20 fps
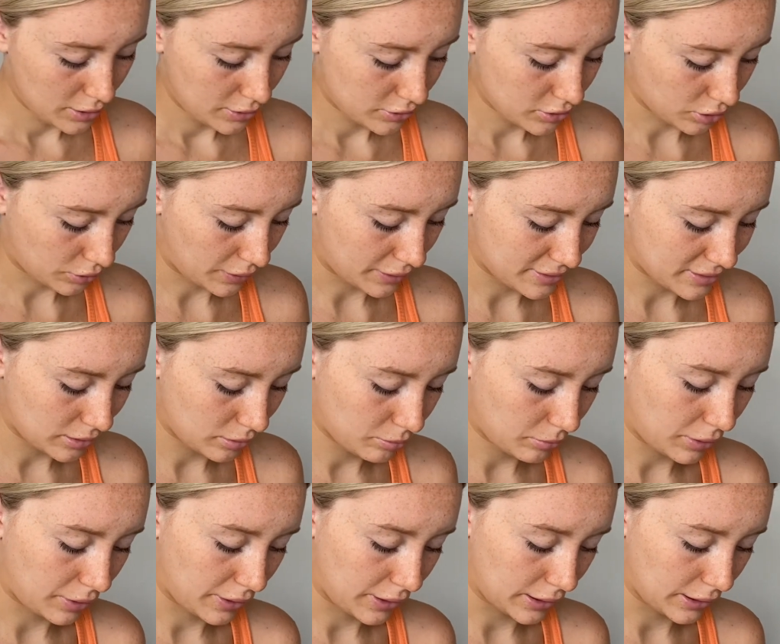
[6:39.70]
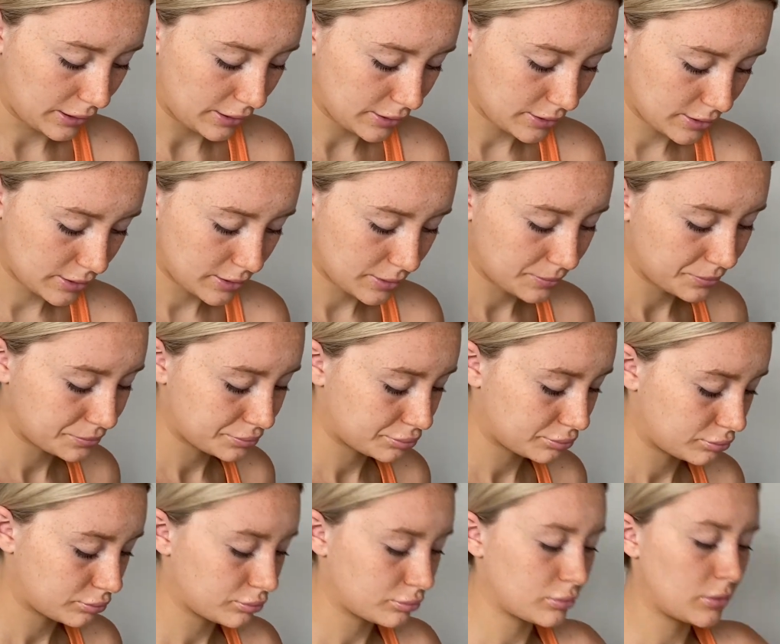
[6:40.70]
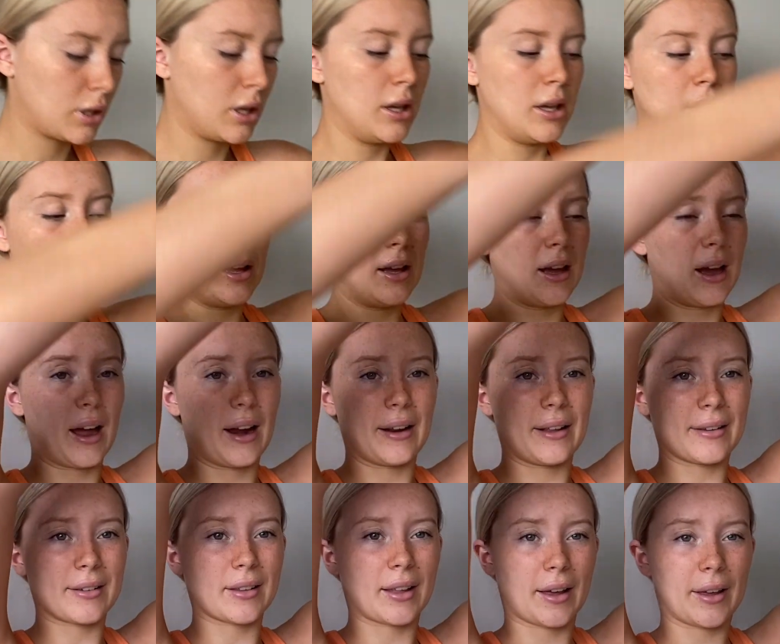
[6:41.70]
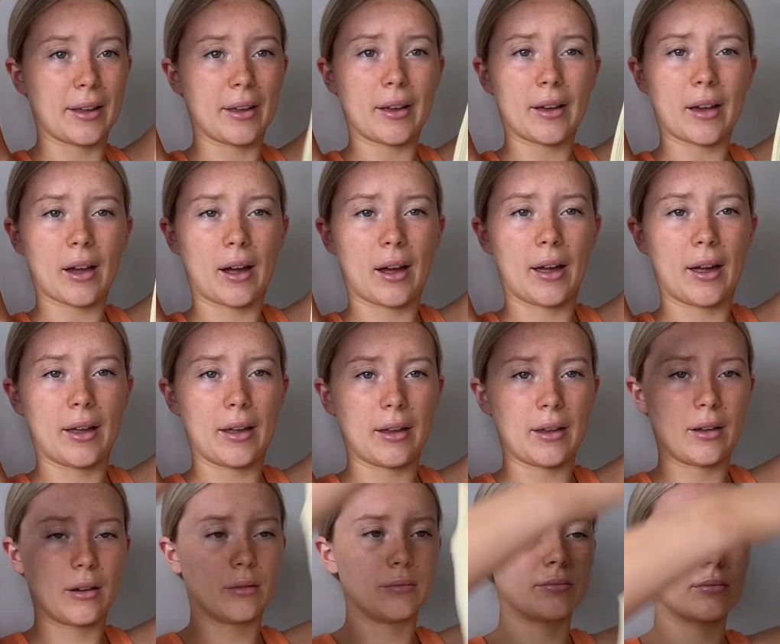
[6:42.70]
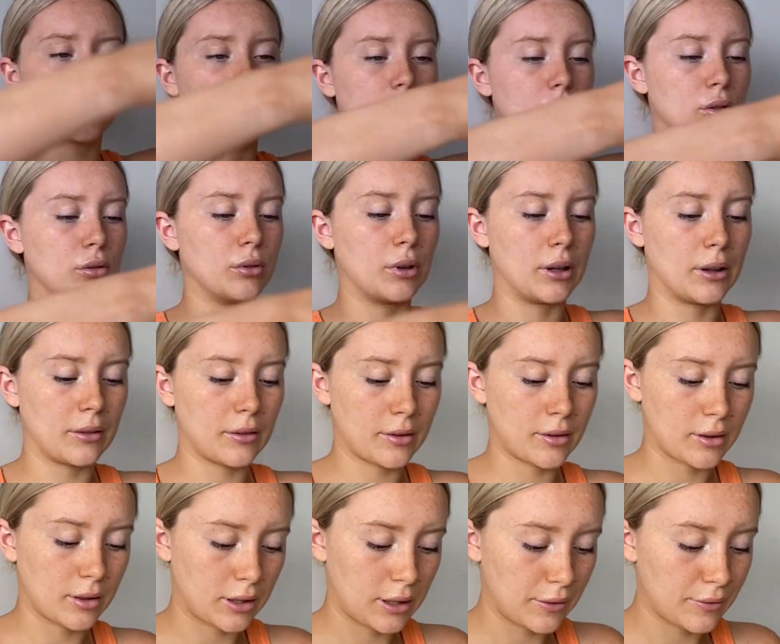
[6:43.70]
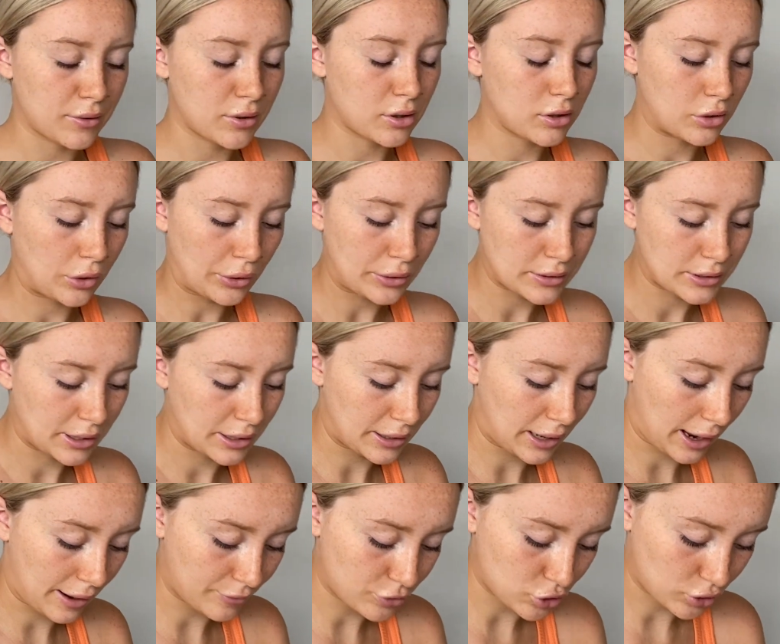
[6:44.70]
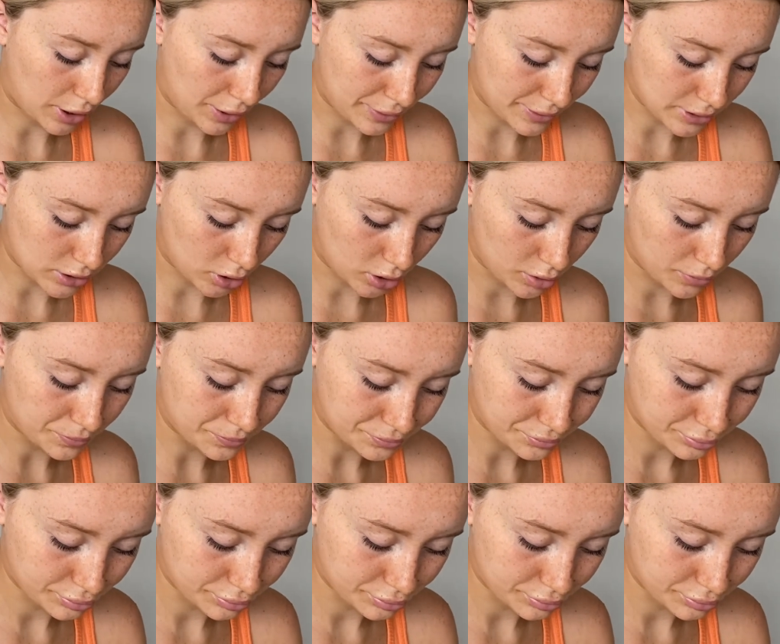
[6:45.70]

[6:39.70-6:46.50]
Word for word: So they sent me this and it's like a oh wait the sleeves in I have tried this on